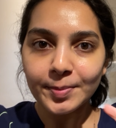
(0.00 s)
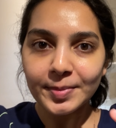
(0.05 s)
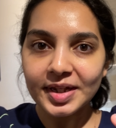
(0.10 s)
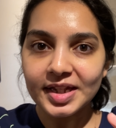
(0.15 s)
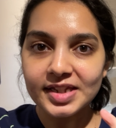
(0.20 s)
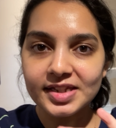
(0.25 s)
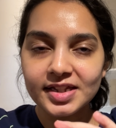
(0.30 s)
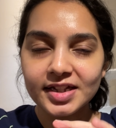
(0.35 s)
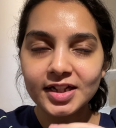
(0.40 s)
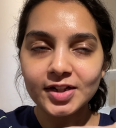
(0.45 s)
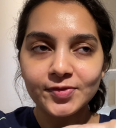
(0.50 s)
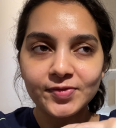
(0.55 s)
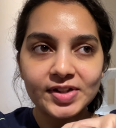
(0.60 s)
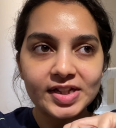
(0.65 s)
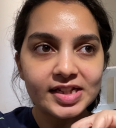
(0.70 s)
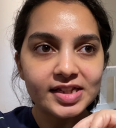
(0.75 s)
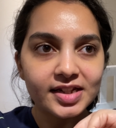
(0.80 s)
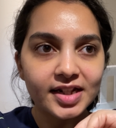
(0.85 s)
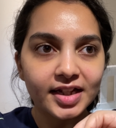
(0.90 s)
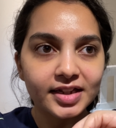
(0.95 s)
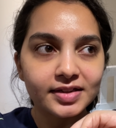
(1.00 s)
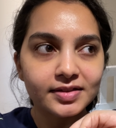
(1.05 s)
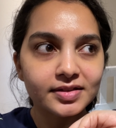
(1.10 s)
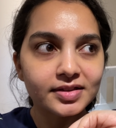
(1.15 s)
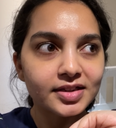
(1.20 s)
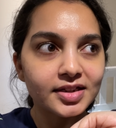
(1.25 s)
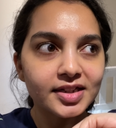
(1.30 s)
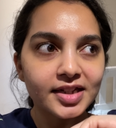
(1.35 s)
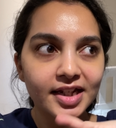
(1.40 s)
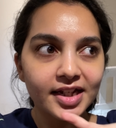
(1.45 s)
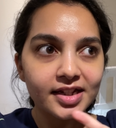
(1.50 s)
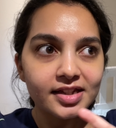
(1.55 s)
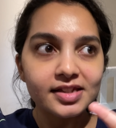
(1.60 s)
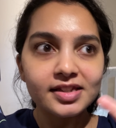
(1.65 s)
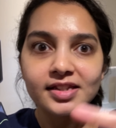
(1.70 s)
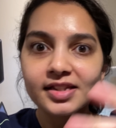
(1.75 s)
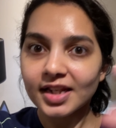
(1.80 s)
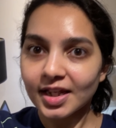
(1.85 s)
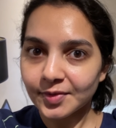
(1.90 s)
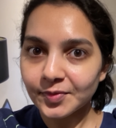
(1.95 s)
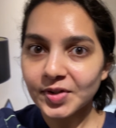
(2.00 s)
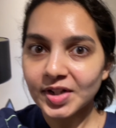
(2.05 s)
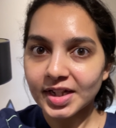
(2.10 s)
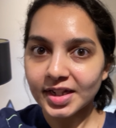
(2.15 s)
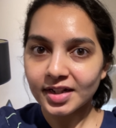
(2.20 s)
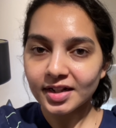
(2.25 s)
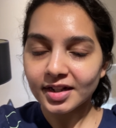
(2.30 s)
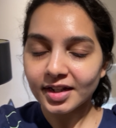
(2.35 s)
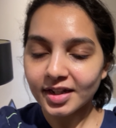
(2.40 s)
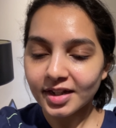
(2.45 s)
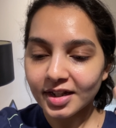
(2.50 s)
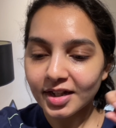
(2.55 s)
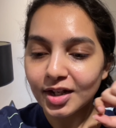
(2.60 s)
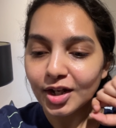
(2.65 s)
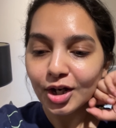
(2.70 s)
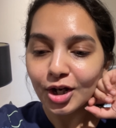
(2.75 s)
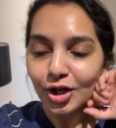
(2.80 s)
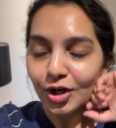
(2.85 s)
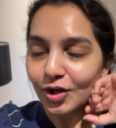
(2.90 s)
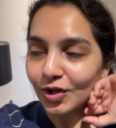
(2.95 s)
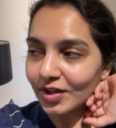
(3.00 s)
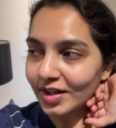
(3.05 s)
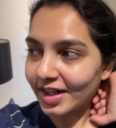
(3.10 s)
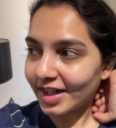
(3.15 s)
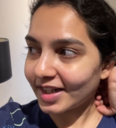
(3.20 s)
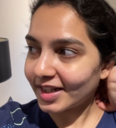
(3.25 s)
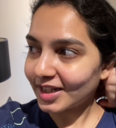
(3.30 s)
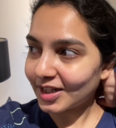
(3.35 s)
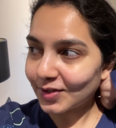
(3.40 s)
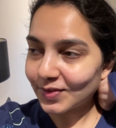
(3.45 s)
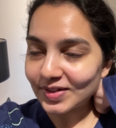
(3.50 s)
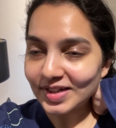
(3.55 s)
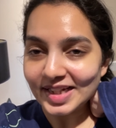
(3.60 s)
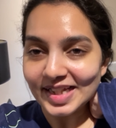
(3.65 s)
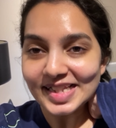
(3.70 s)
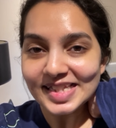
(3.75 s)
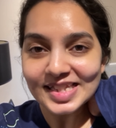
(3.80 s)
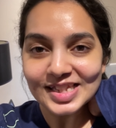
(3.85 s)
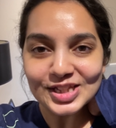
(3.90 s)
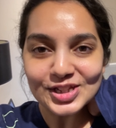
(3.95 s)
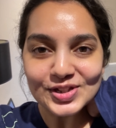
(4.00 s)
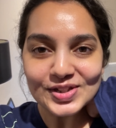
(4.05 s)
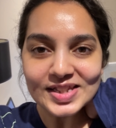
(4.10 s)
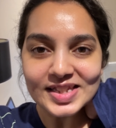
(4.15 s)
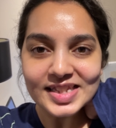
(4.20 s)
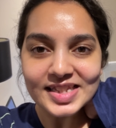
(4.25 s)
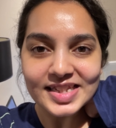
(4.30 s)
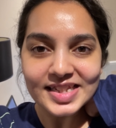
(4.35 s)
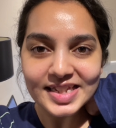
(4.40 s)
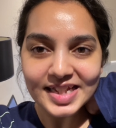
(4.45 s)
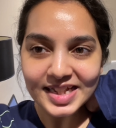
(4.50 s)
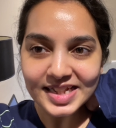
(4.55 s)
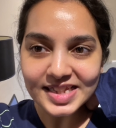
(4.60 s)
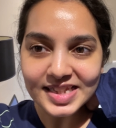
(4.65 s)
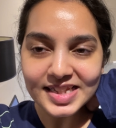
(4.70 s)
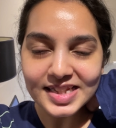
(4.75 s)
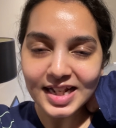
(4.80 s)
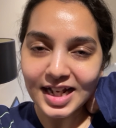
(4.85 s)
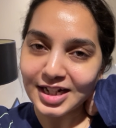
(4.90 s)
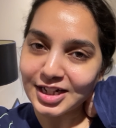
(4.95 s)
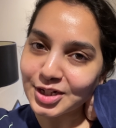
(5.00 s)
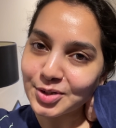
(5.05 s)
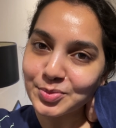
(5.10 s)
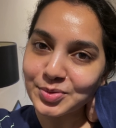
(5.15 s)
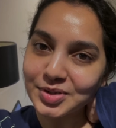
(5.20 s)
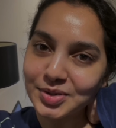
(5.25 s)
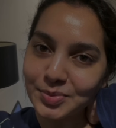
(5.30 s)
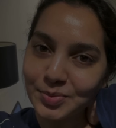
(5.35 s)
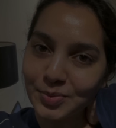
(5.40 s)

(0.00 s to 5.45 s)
amazing. It feels like the day is never ending. Alright, now let's just get started with the